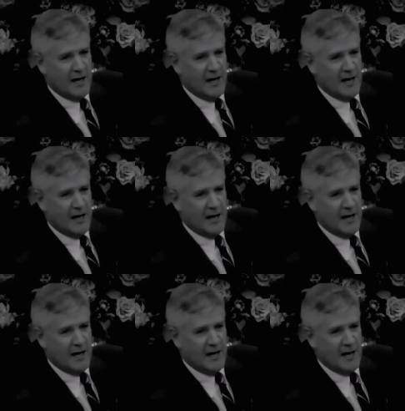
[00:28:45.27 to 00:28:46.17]

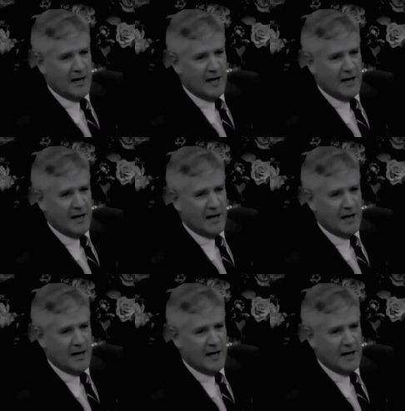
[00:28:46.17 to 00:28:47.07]

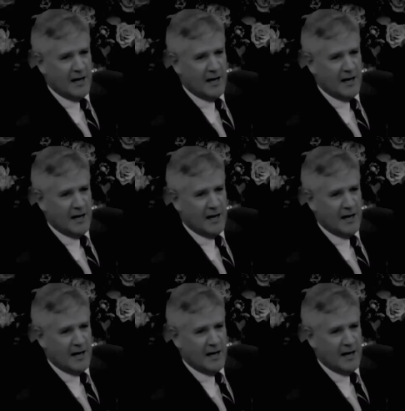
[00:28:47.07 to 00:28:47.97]

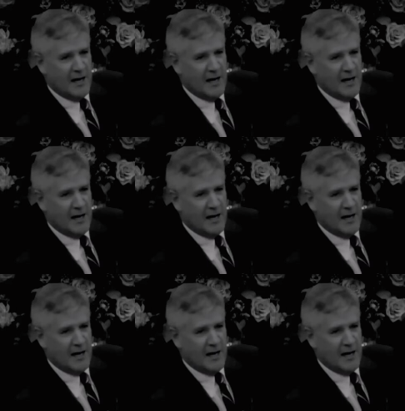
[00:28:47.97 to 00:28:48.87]

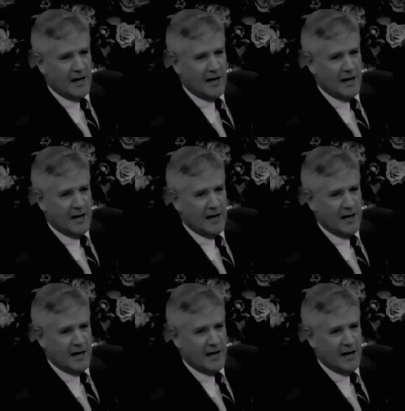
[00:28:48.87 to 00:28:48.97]
This is a still picture; no speech is visible.